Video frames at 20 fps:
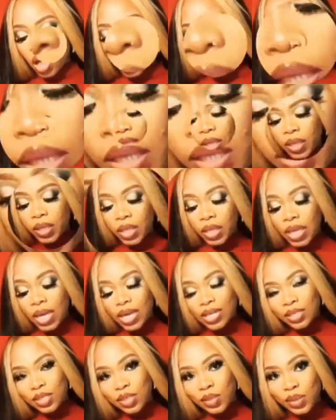The
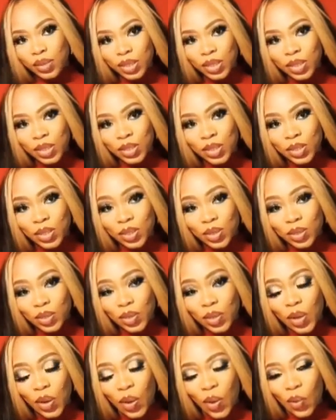last question.